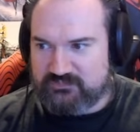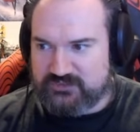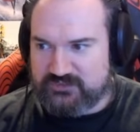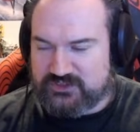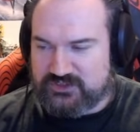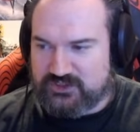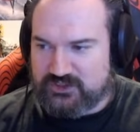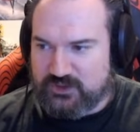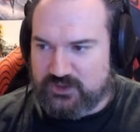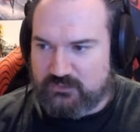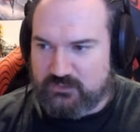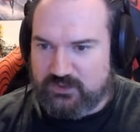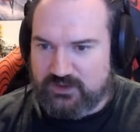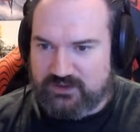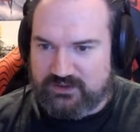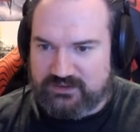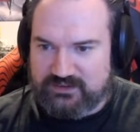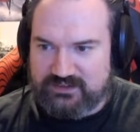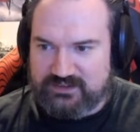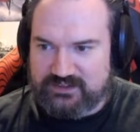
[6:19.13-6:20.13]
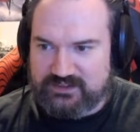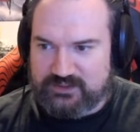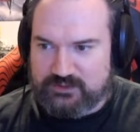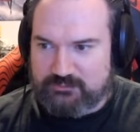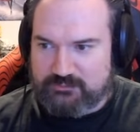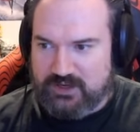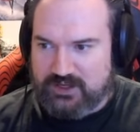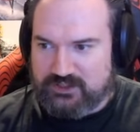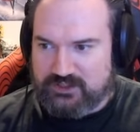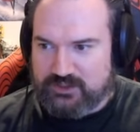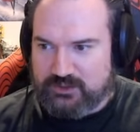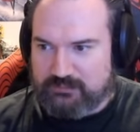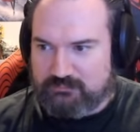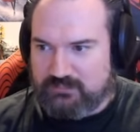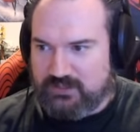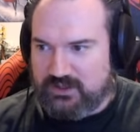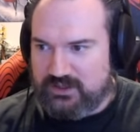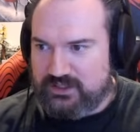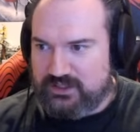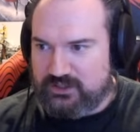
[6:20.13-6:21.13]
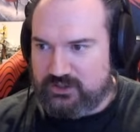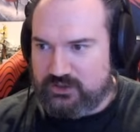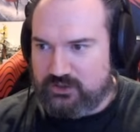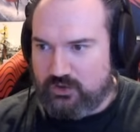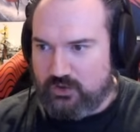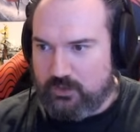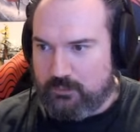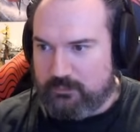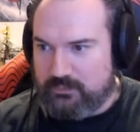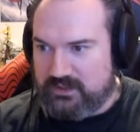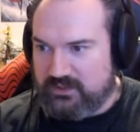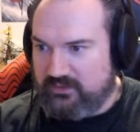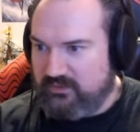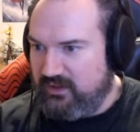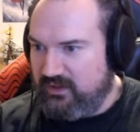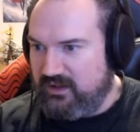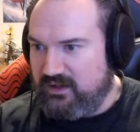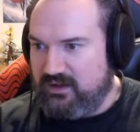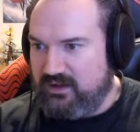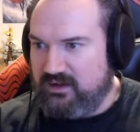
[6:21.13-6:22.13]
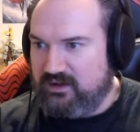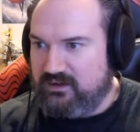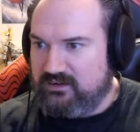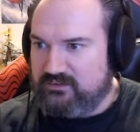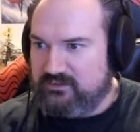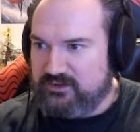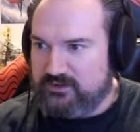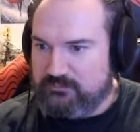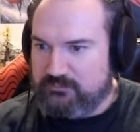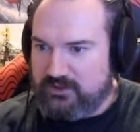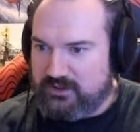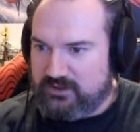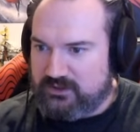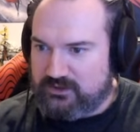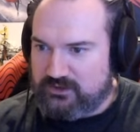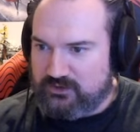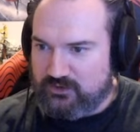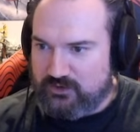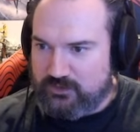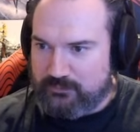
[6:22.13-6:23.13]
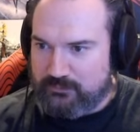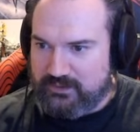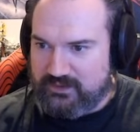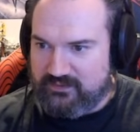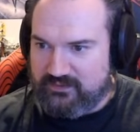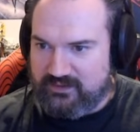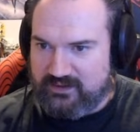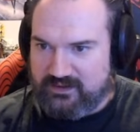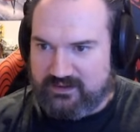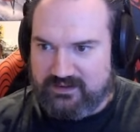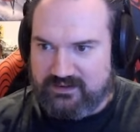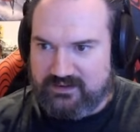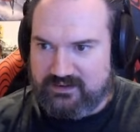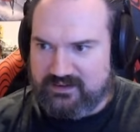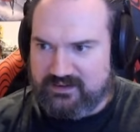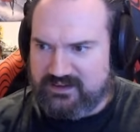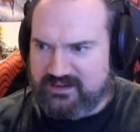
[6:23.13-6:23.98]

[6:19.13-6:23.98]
Do you know what? You might have got me there. You might have got me there.